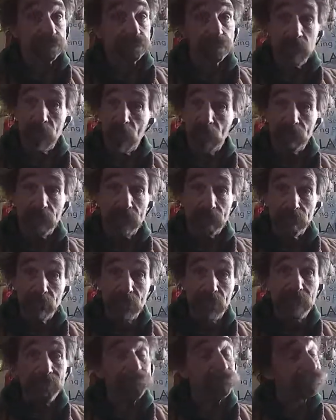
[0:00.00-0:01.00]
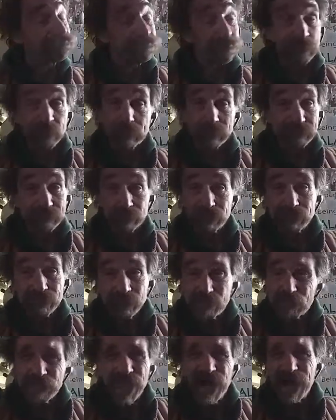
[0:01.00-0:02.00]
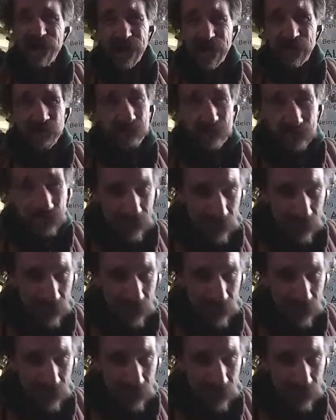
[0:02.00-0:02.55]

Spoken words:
Blah, blah, blah. I hate it when